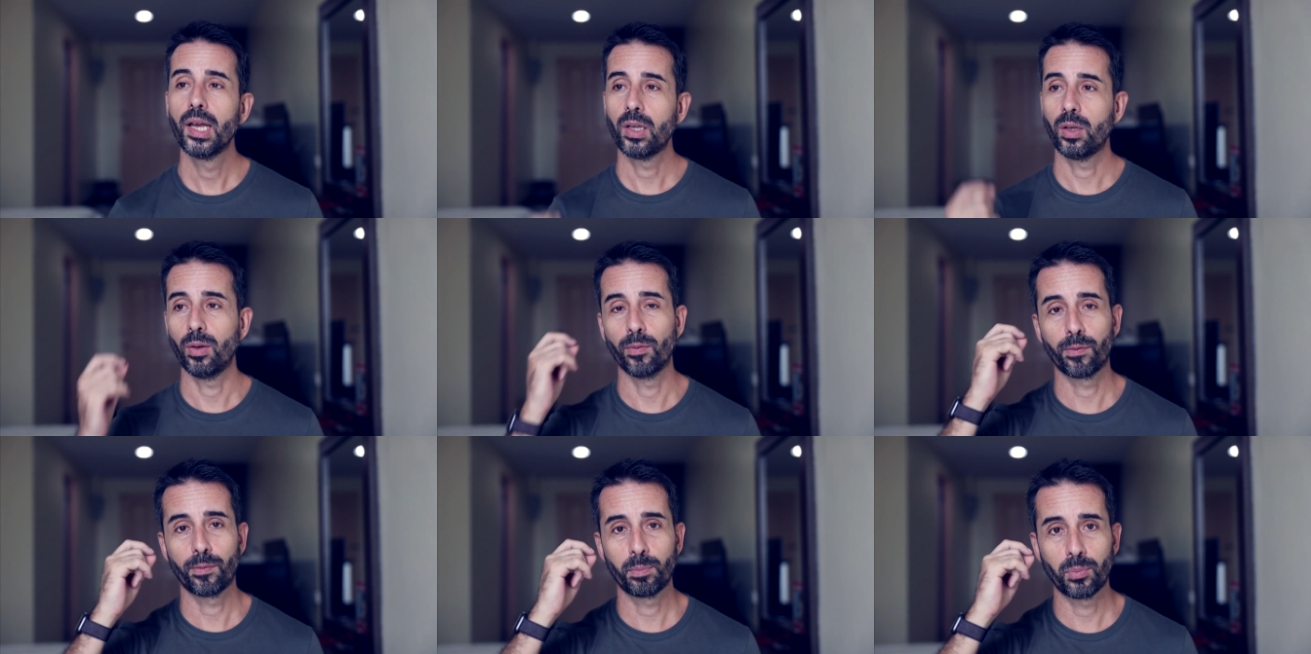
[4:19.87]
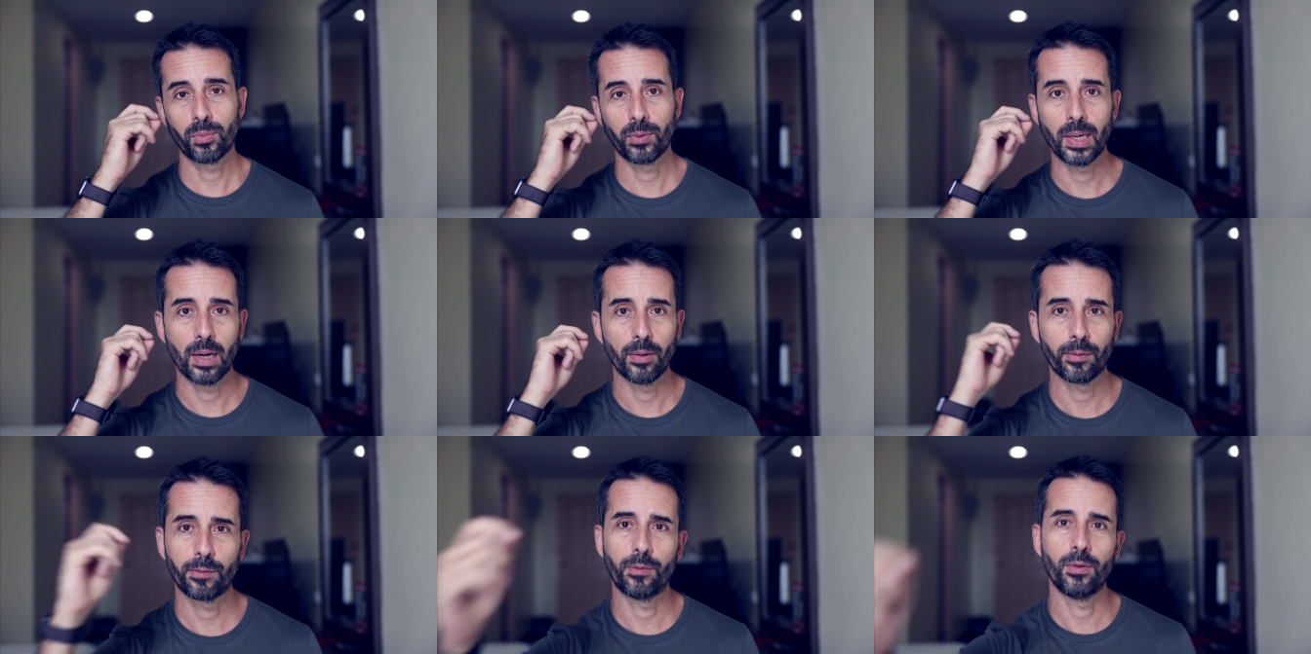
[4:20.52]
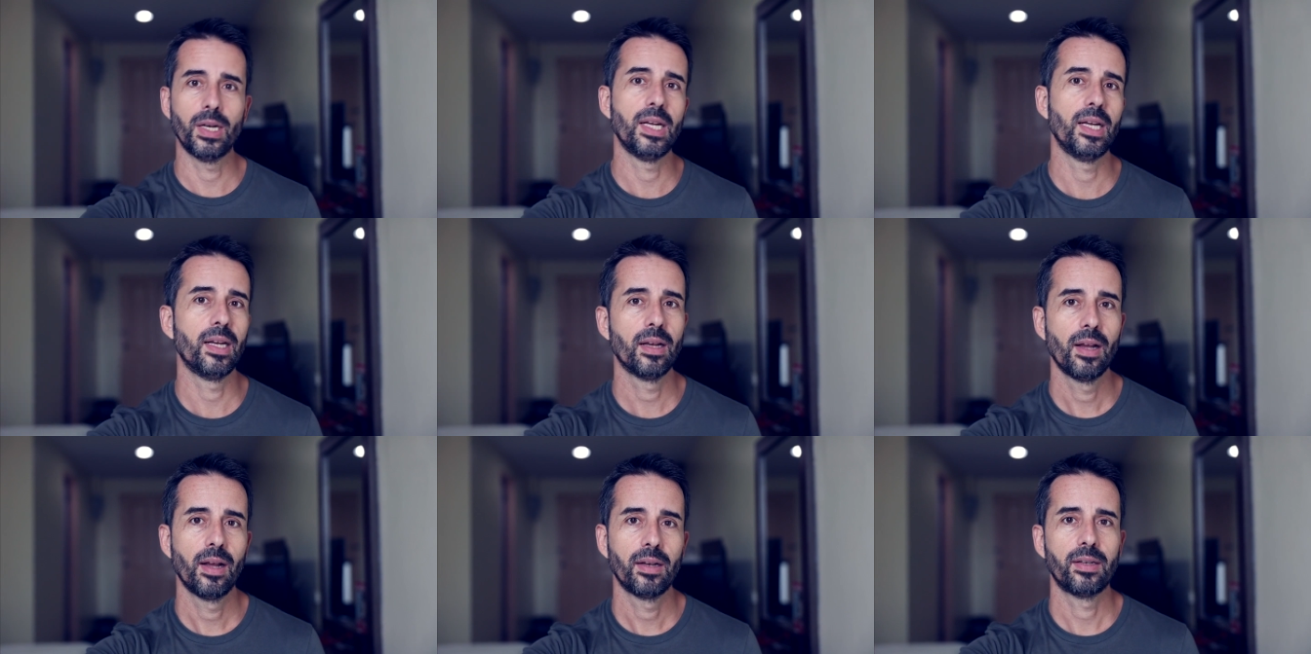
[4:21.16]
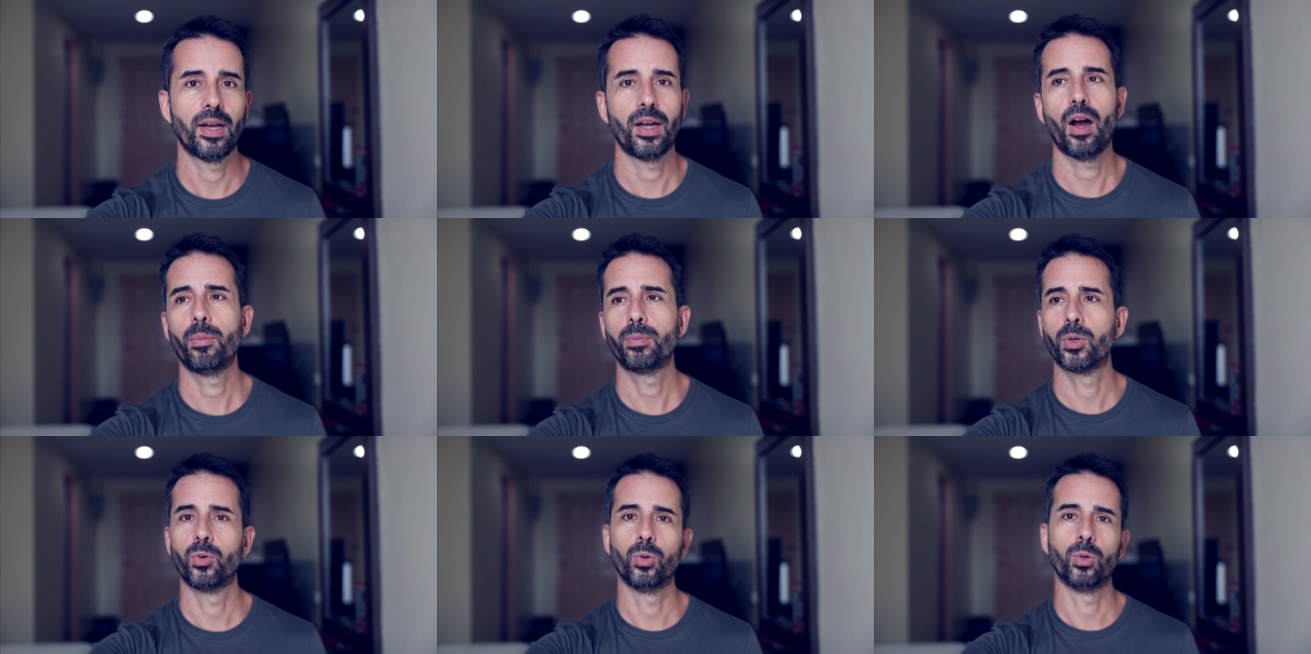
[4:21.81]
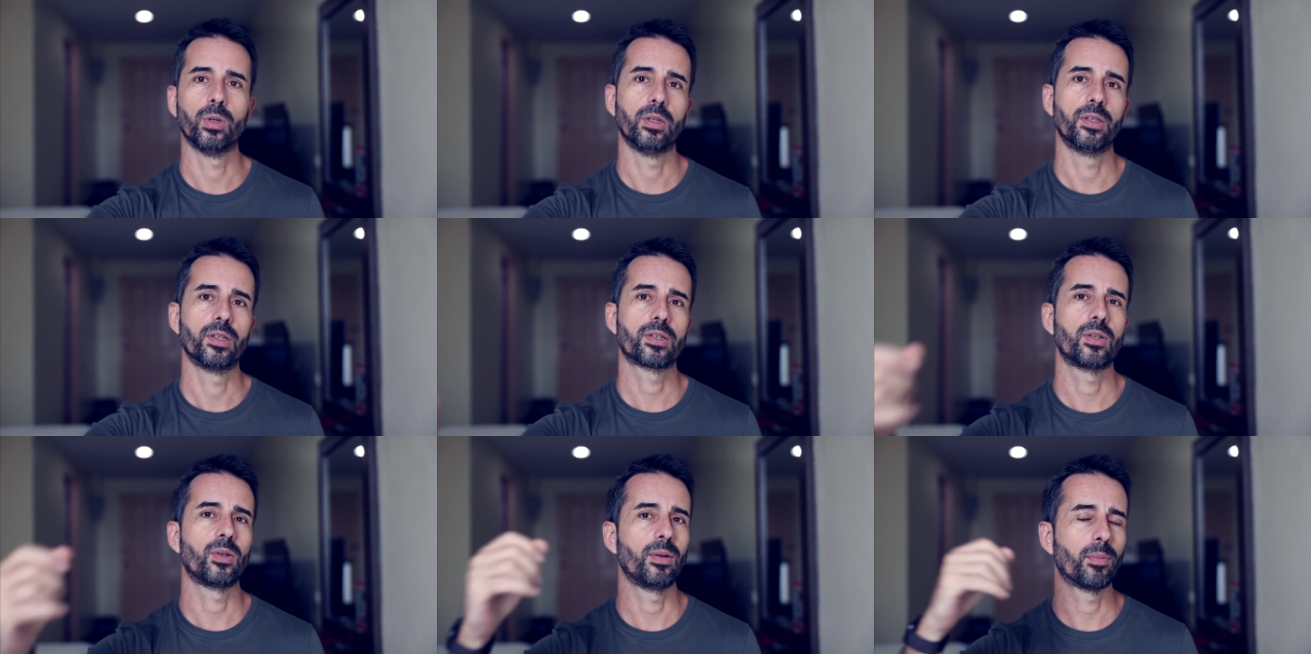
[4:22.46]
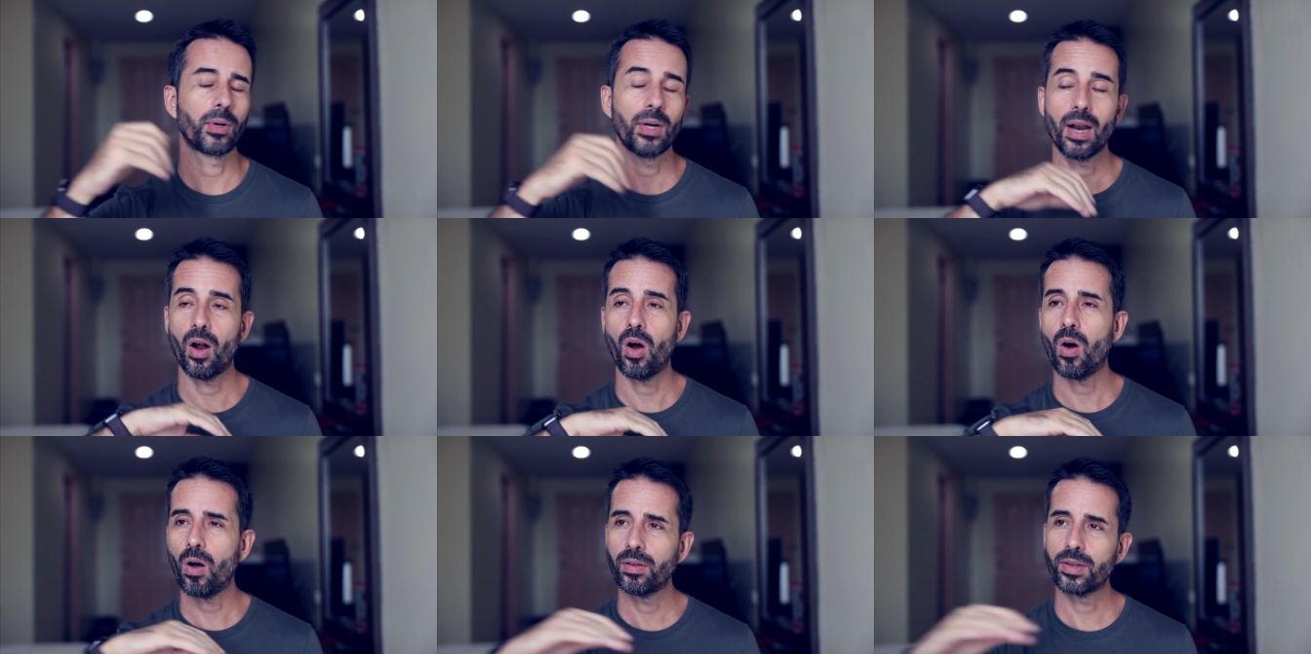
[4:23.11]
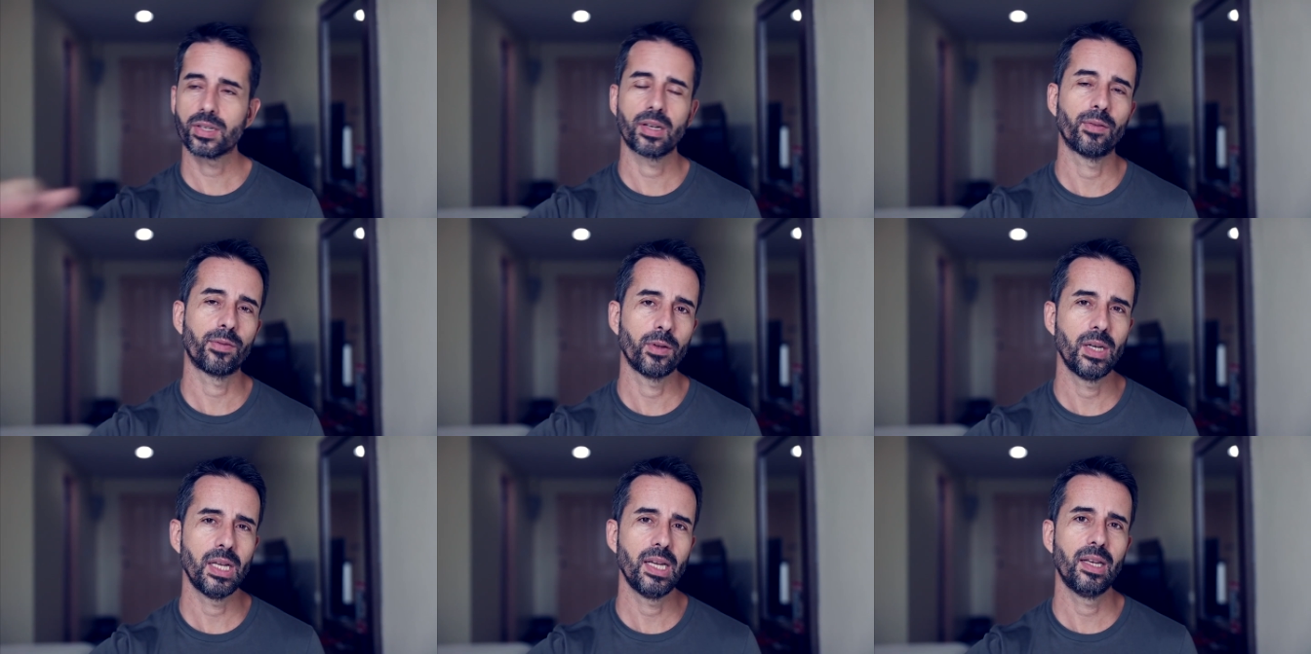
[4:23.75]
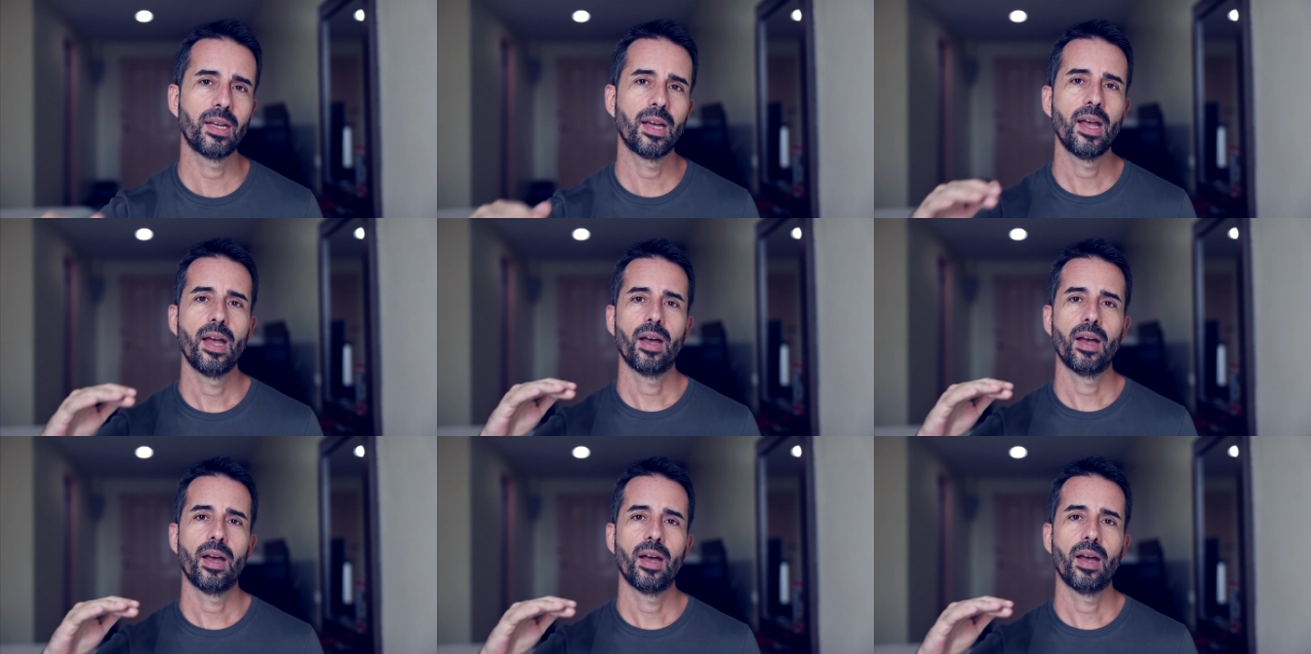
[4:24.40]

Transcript: You can print out free diopter rulers. You can print out all the stuff you need.